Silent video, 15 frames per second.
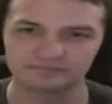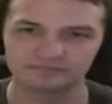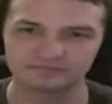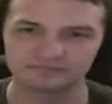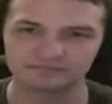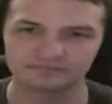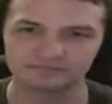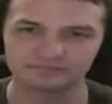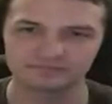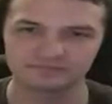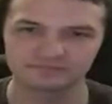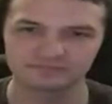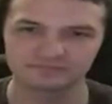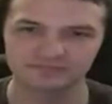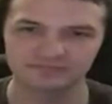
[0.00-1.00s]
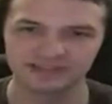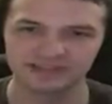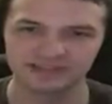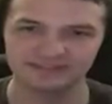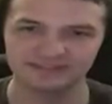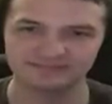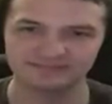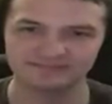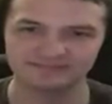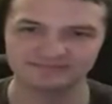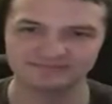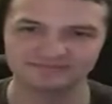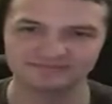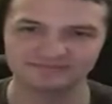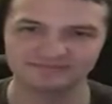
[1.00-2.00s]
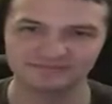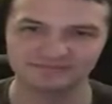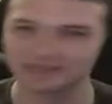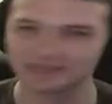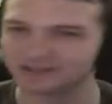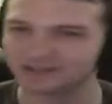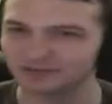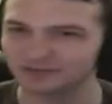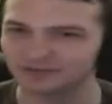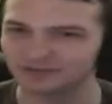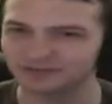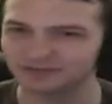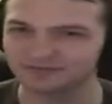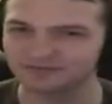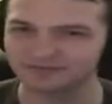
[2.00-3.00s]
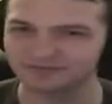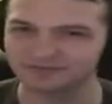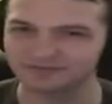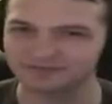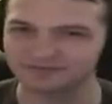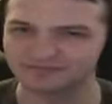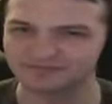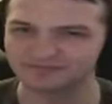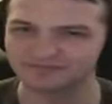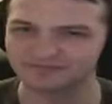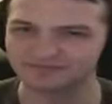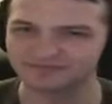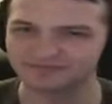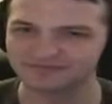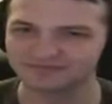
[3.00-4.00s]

This person isn't speaking.